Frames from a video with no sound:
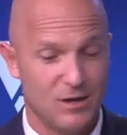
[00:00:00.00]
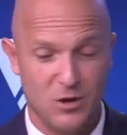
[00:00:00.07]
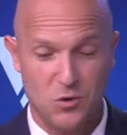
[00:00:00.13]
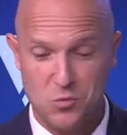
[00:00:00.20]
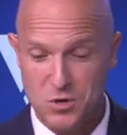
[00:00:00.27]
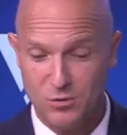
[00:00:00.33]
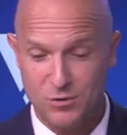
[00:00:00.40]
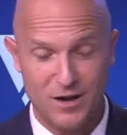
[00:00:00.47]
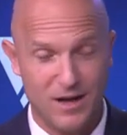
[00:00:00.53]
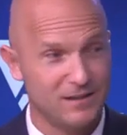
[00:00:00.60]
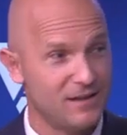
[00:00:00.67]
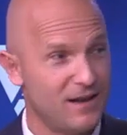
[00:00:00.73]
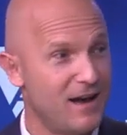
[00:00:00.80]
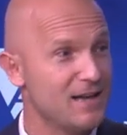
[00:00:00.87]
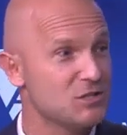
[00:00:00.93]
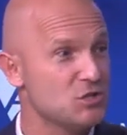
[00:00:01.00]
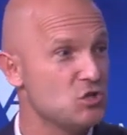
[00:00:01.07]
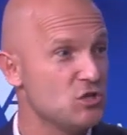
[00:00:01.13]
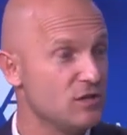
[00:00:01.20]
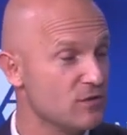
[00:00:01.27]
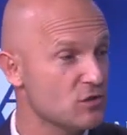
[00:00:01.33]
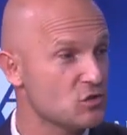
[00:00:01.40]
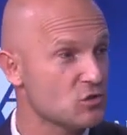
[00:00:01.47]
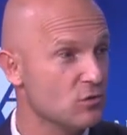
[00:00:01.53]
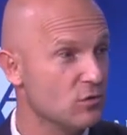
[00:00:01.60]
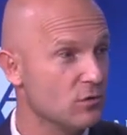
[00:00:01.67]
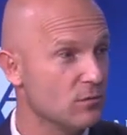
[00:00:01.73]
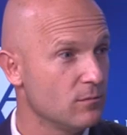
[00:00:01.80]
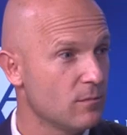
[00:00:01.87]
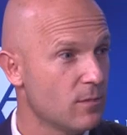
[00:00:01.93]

We were not the highest achieving school.